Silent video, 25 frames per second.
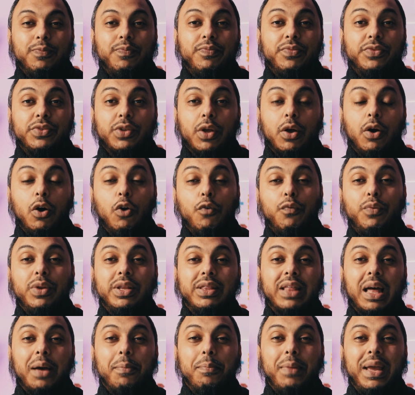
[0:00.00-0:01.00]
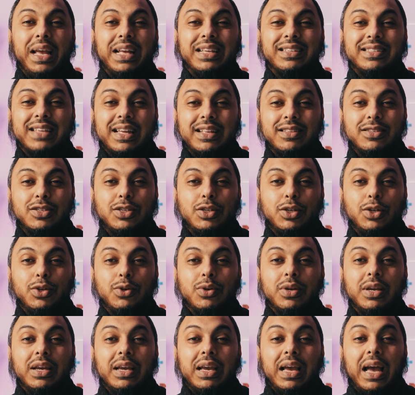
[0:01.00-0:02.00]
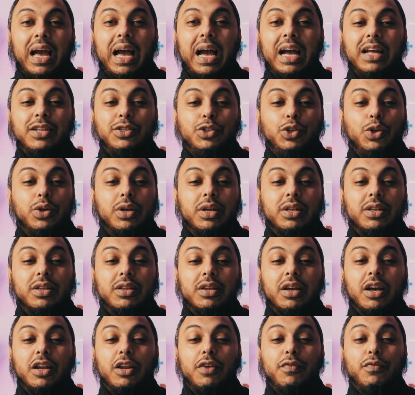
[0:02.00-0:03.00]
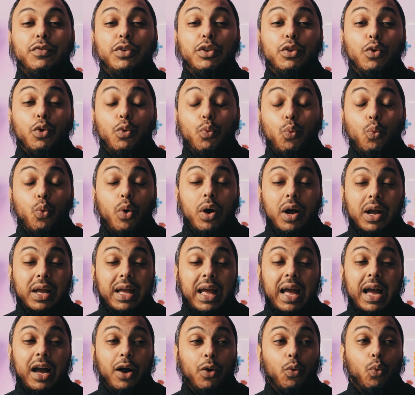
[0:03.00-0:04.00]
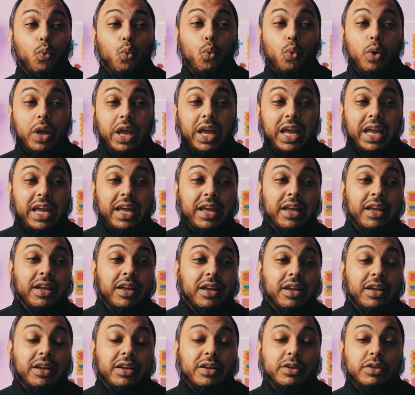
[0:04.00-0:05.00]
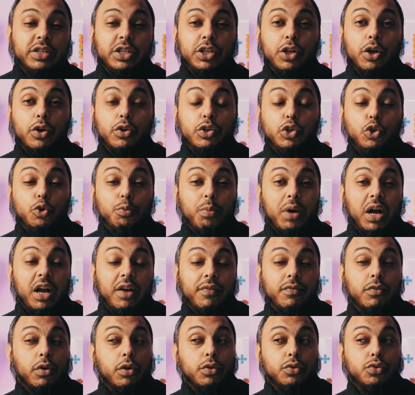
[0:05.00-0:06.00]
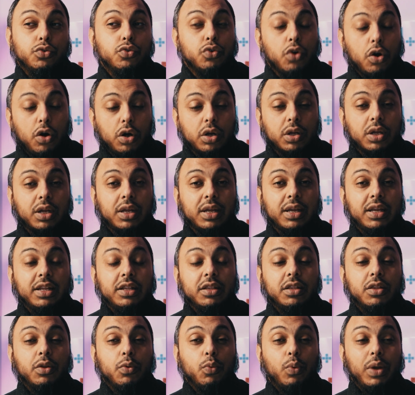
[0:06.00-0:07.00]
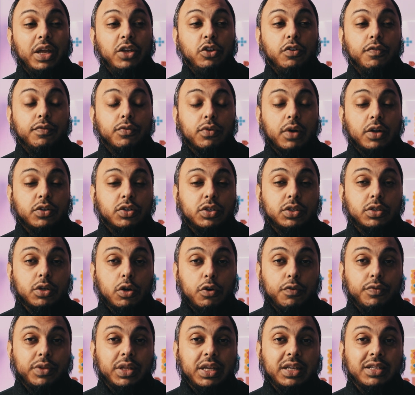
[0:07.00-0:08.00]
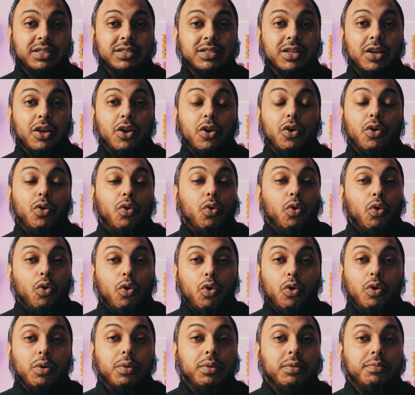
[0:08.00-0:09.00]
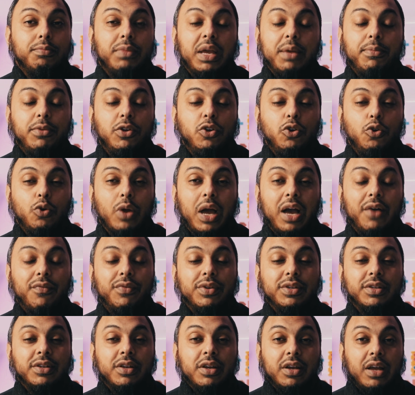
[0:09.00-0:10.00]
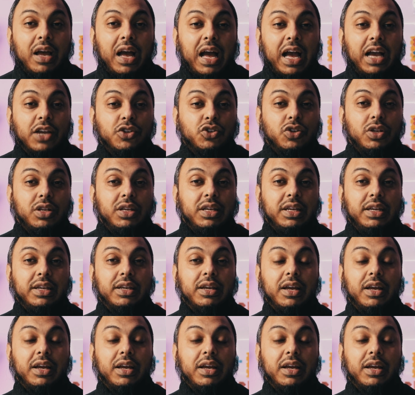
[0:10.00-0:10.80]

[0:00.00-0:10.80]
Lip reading: So hopefully that makes sense to you, and you can kind of work out where you might have gone wrong in the way you've tried to solve this, or maybe you haven't actually